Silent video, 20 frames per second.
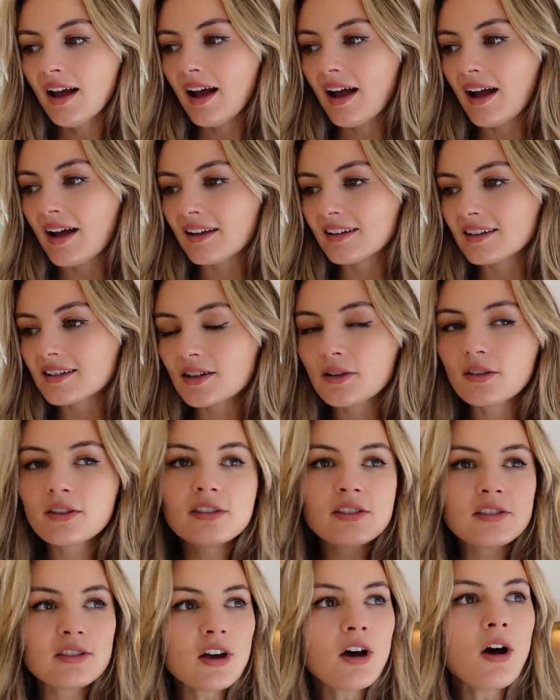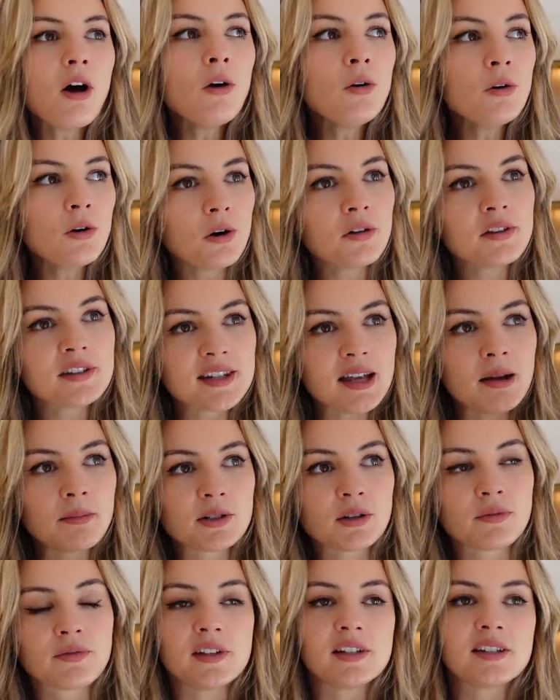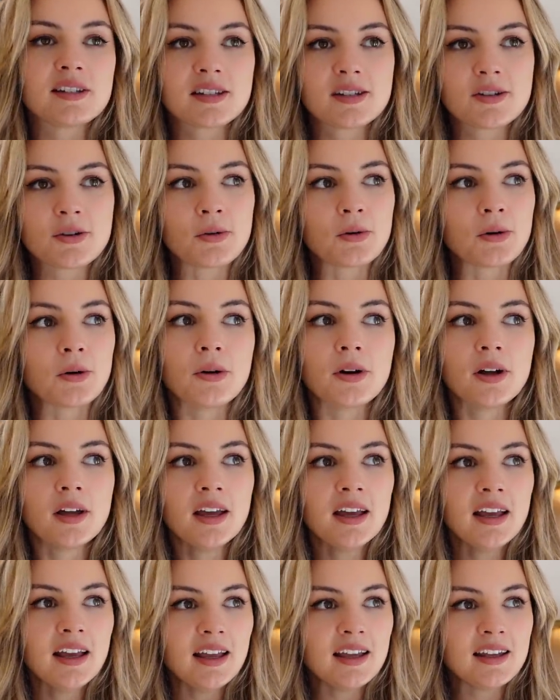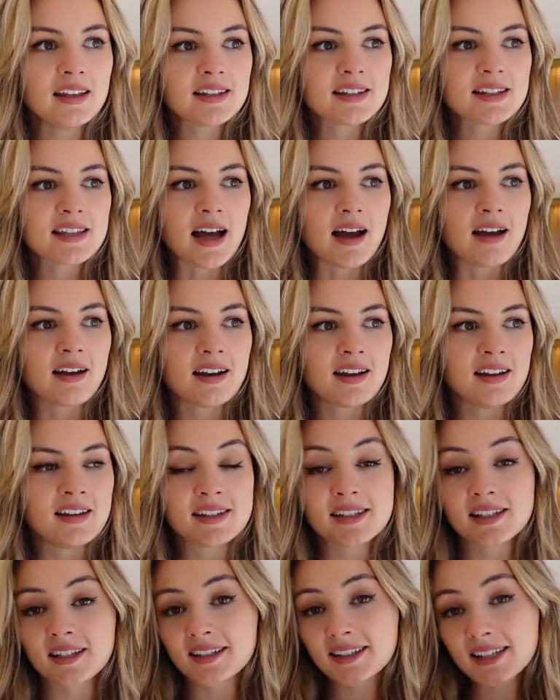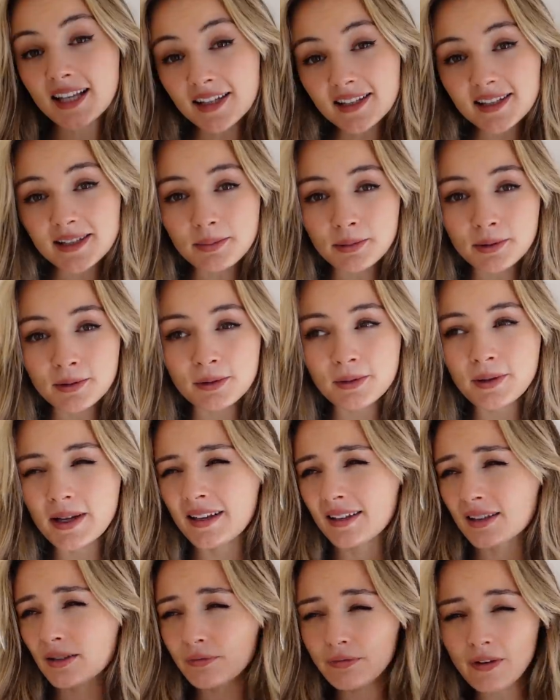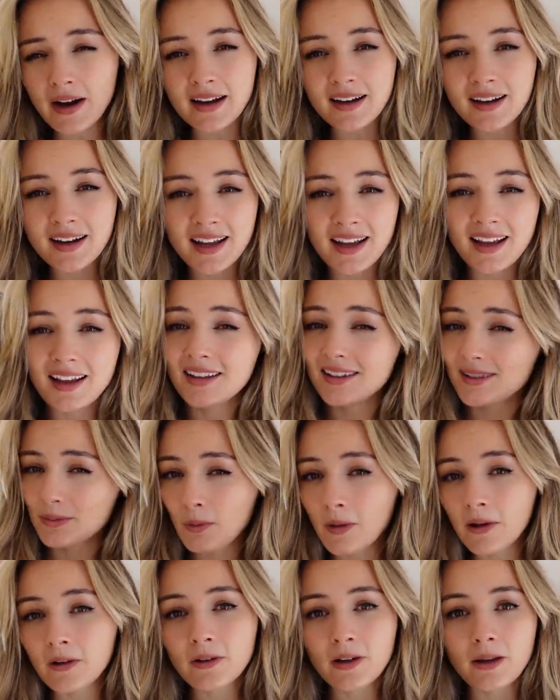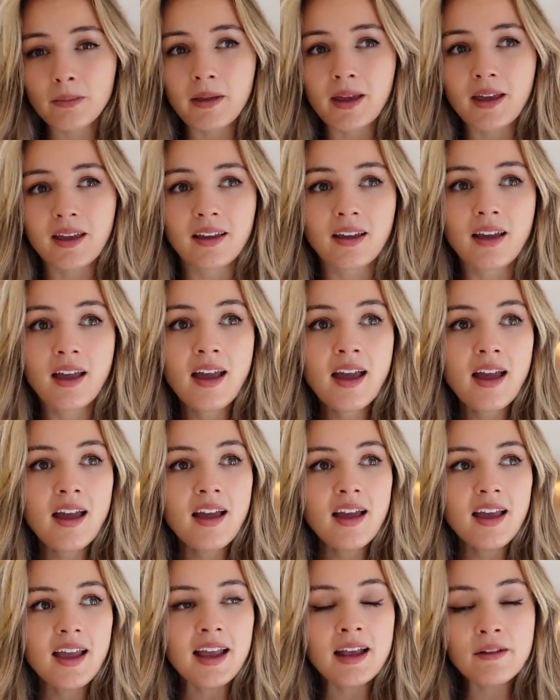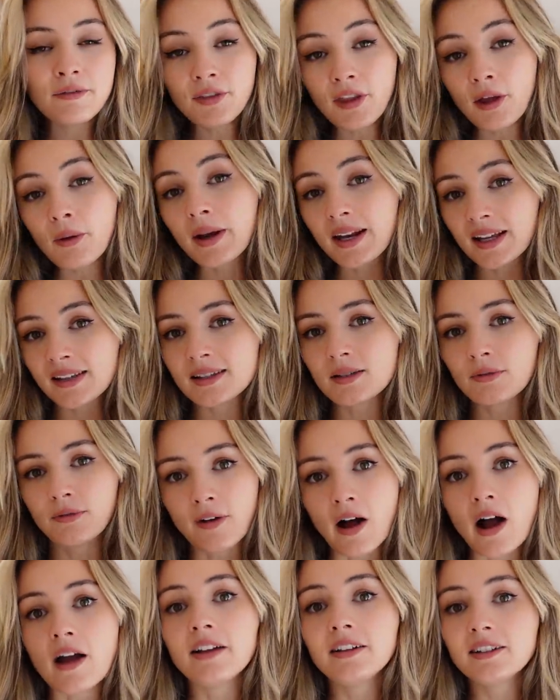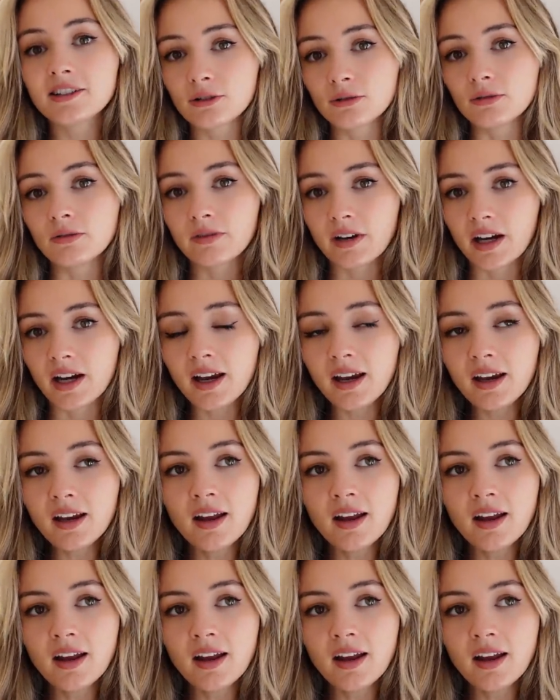And the whole concept of this store is that it's accessible, it's friendly, it's welcoming. Even though it is fine jewellery,